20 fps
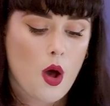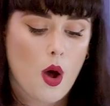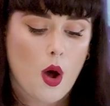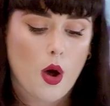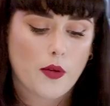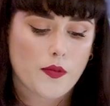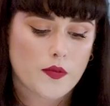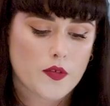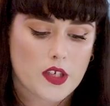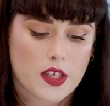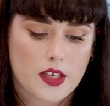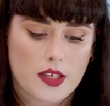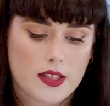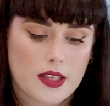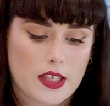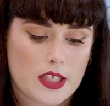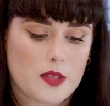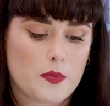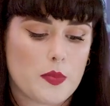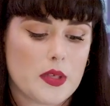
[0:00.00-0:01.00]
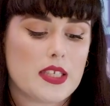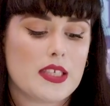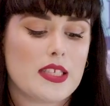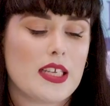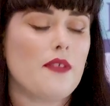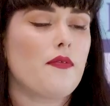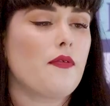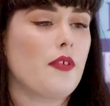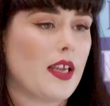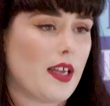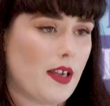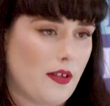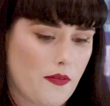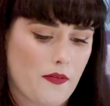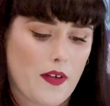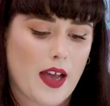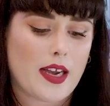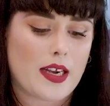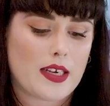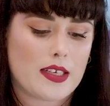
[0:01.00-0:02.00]
often the specific
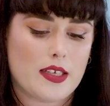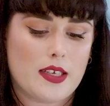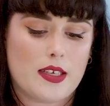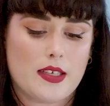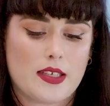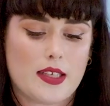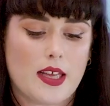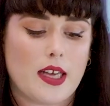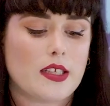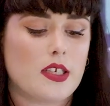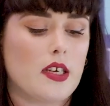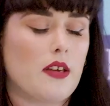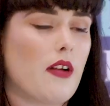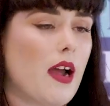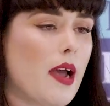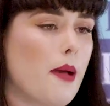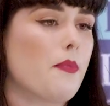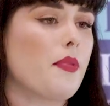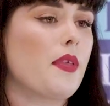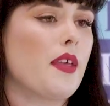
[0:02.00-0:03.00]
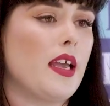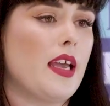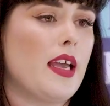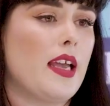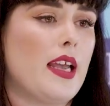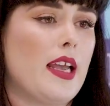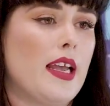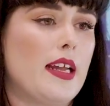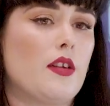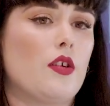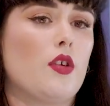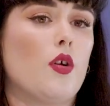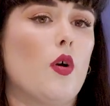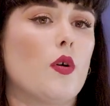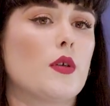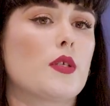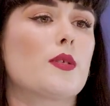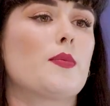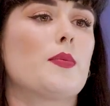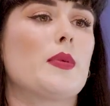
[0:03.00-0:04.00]
factors that are at play in
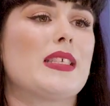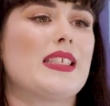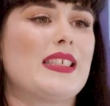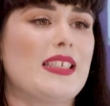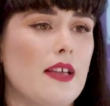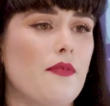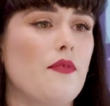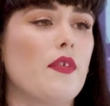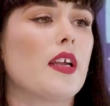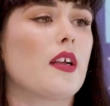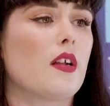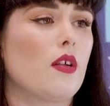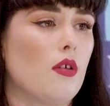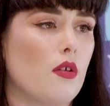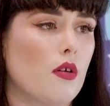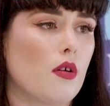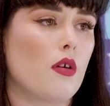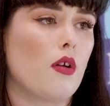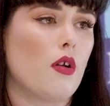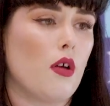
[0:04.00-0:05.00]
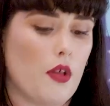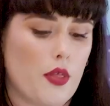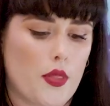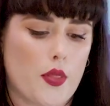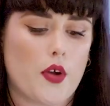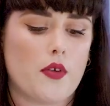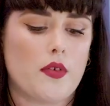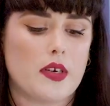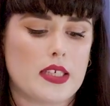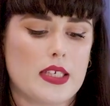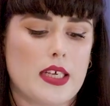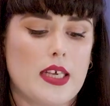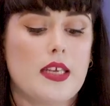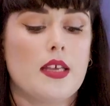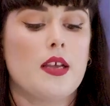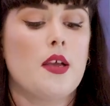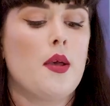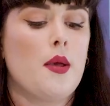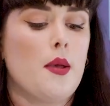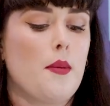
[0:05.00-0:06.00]
your specific local authority
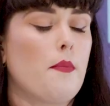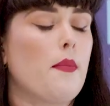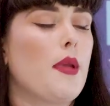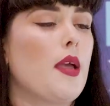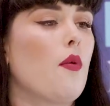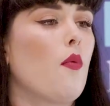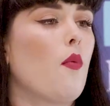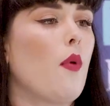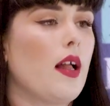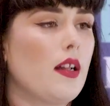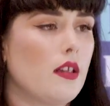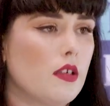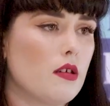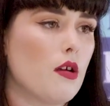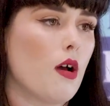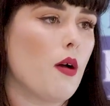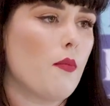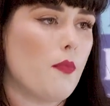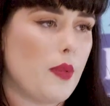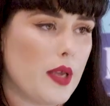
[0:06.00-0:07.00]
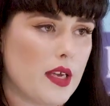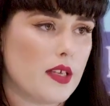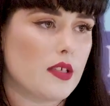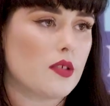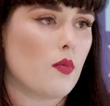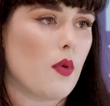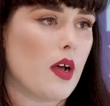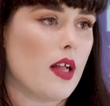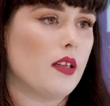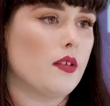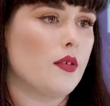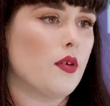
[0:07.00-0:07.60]
may well not be as well